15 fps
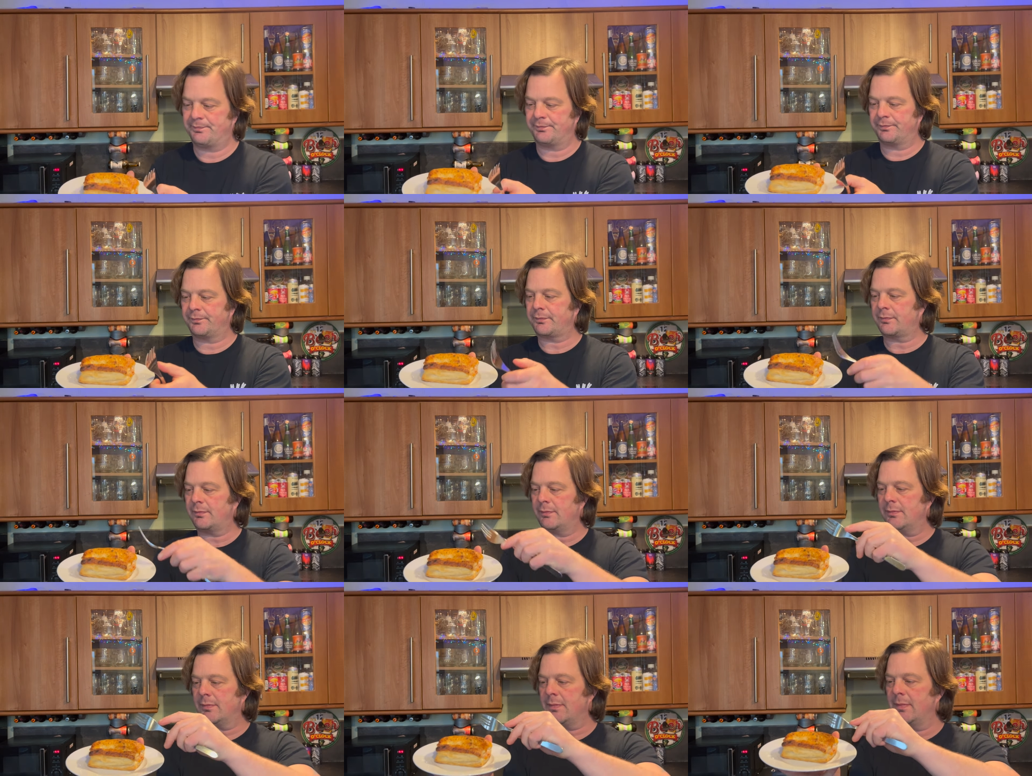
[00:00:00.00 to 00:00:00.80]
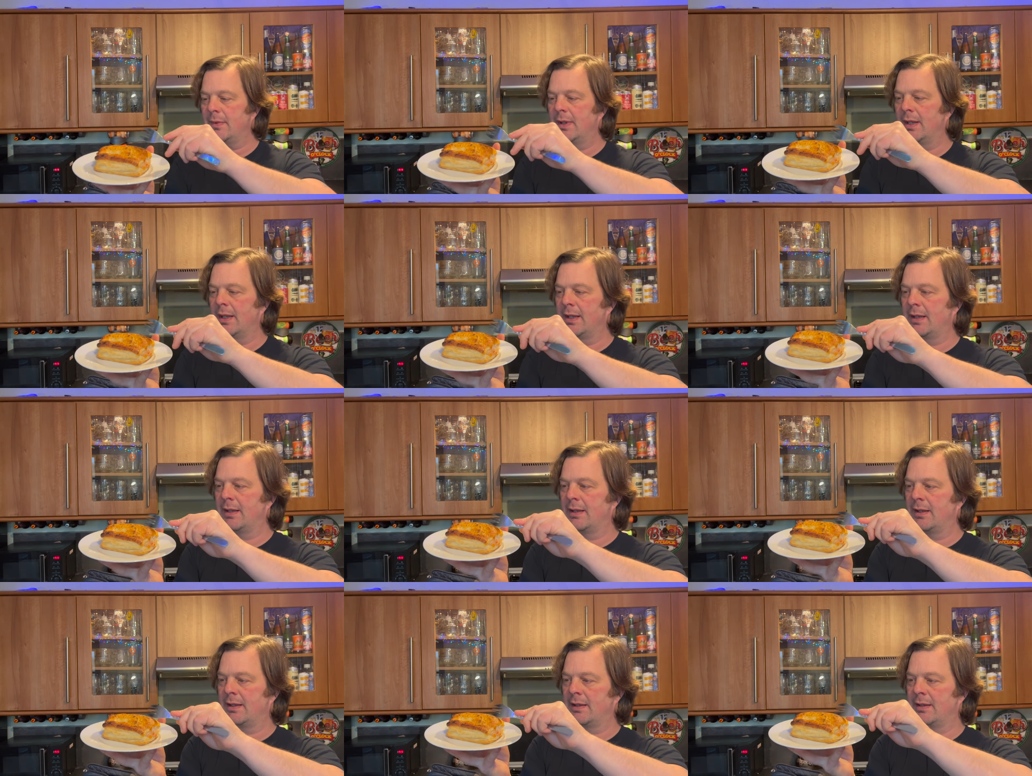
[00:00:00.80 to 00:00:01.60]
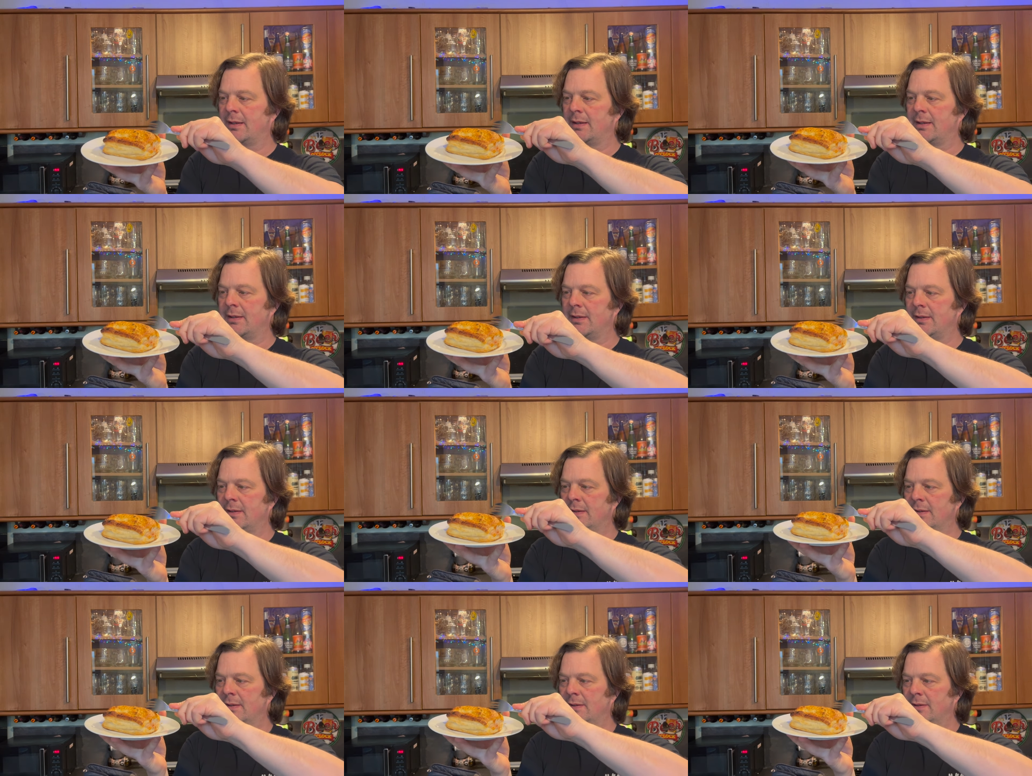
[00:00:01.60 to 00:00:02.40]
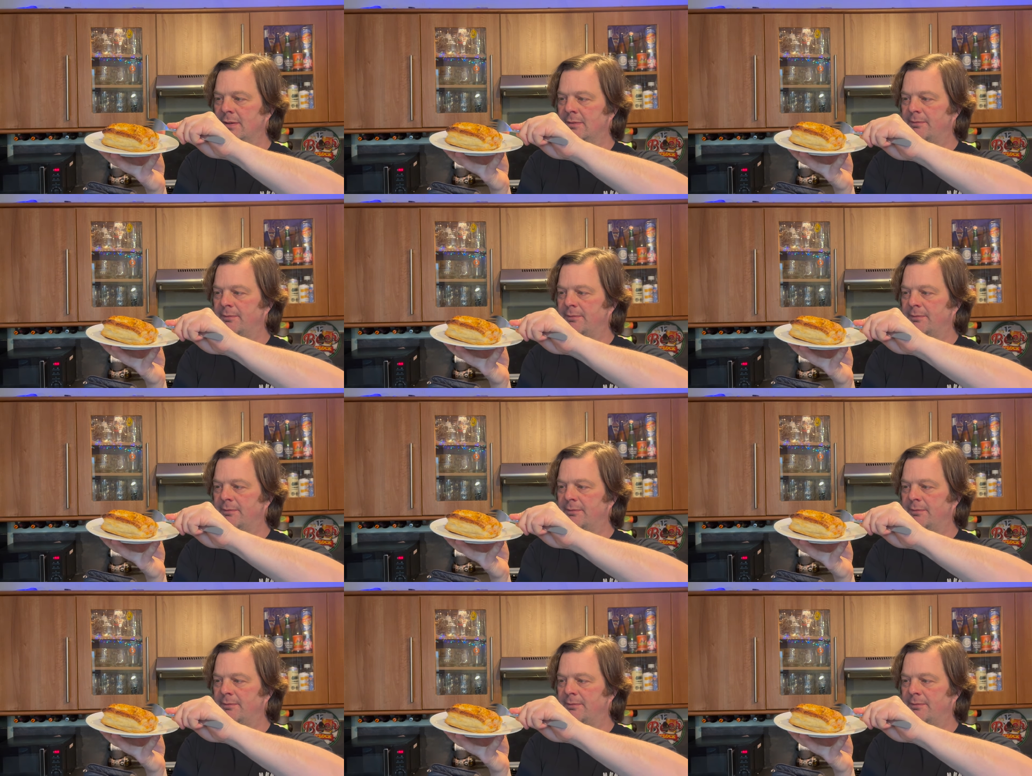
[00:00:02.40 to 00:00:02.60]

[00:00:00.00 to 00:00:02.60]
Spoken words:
No one is speaking in this clip.